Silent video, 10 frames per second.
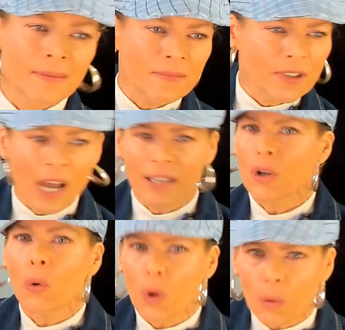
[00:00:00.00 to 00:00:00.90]
I
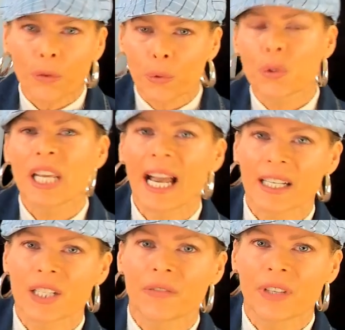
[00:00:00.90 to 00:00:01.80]
don't go through the
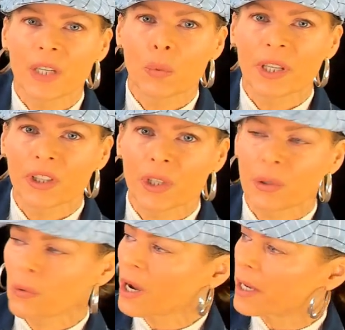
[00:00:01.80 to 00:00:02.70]
activity with
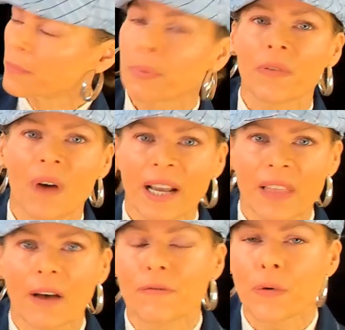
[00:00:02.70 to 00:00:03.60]
you. I provide
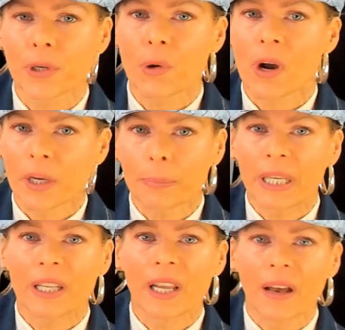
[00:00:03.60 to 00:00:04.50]
that for you on a
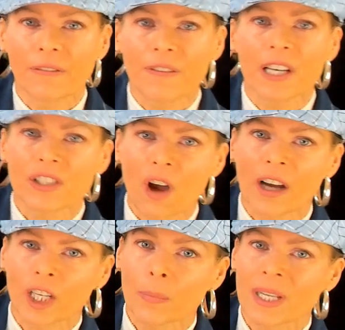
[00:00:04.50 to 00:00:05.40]
PDF
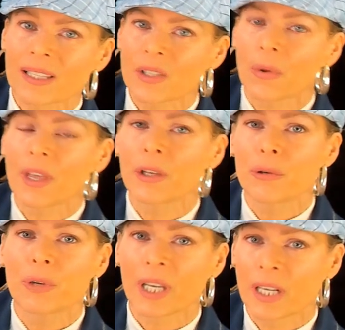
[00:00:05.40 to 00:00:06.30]
document so that you
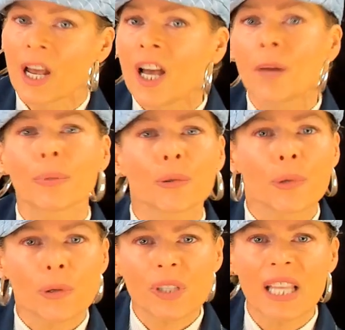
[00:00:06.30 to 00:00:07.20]
can
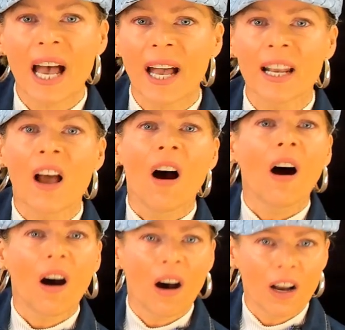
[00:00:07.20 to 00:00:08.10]
peruse that
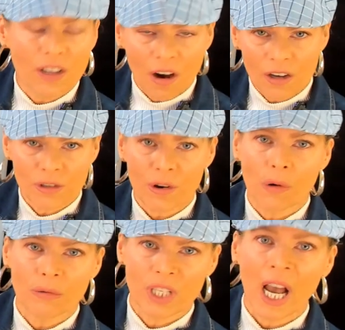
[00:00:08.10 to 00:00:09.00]
on your
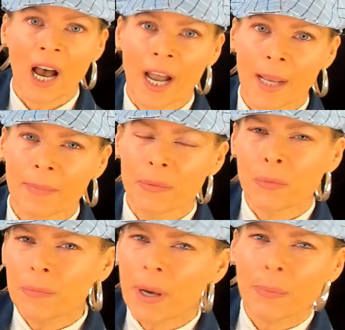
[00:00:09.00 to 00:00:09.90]
own time. And
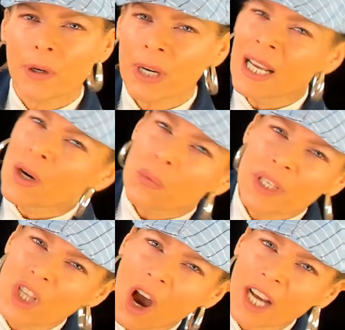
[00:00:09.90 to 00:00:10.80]
remember, we
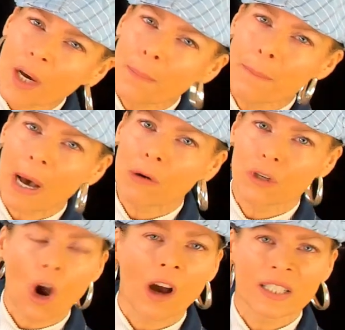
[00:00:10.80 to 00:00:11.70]
talk about
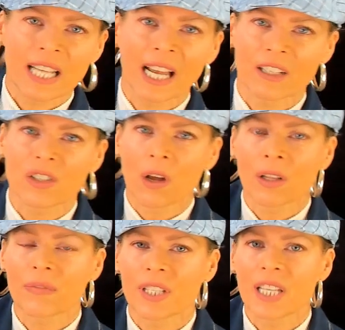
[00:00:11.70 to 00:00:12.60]
context all
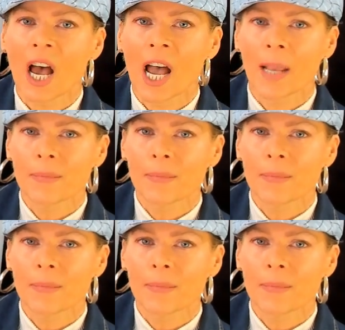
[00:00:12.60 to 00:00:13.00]
of the time.